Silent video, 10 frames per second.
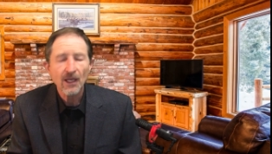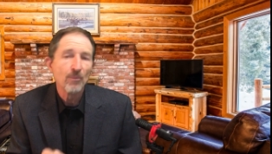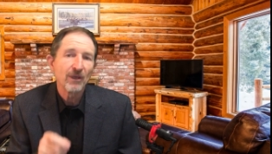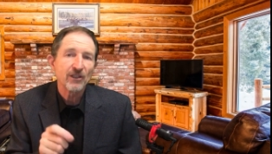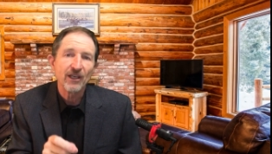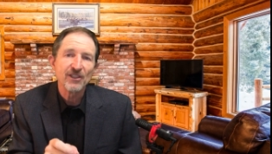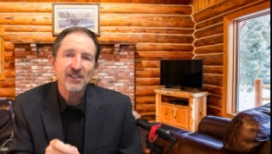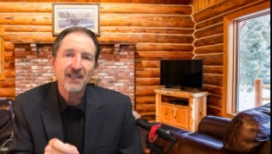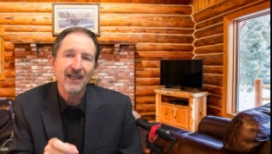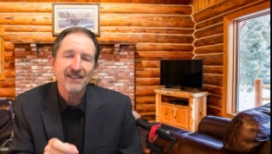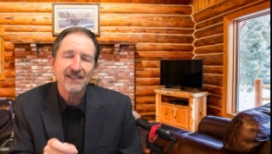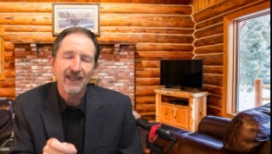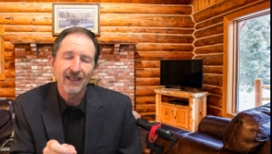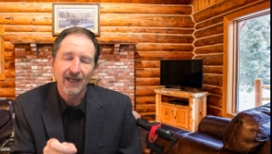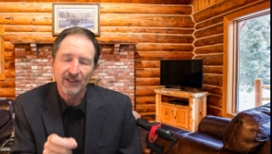But can you see how,
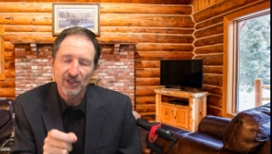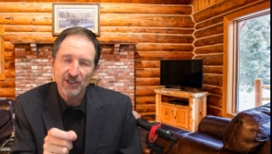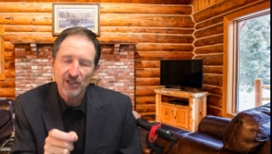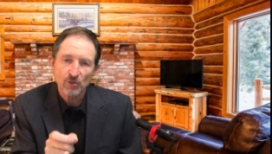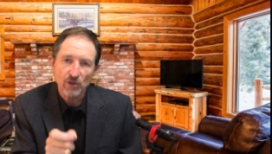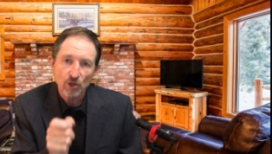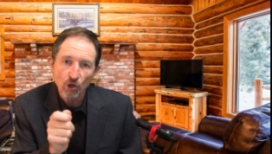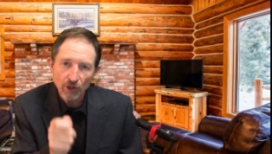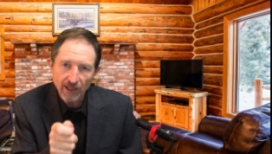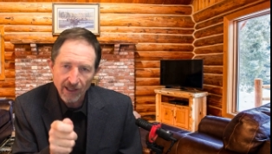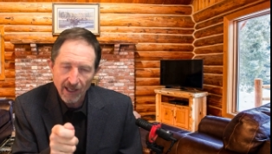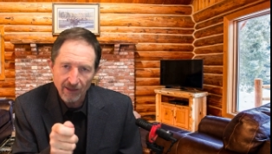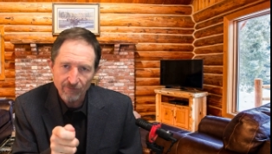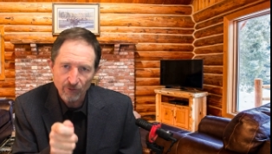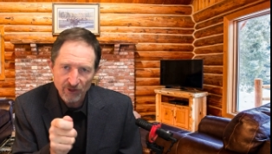how Jesus was looking
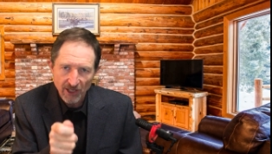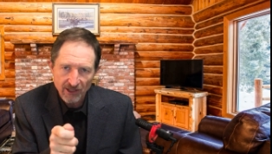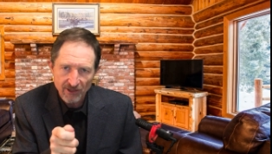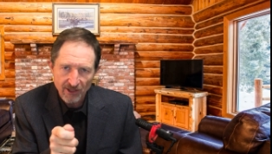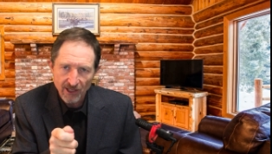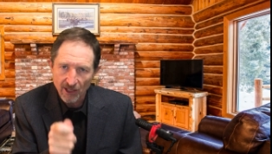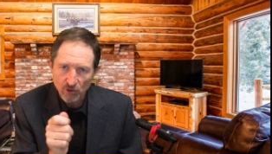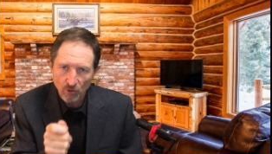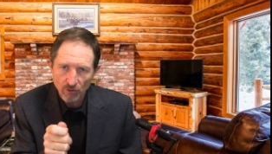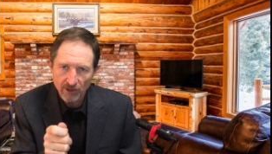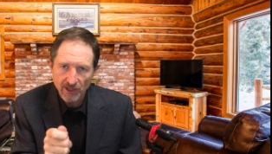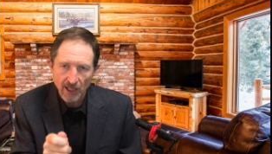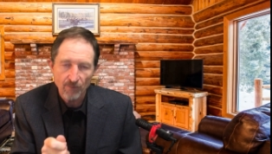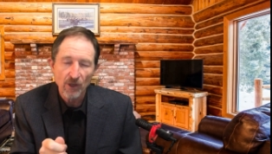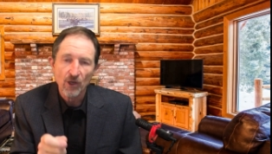out for Satan's attacks all the time?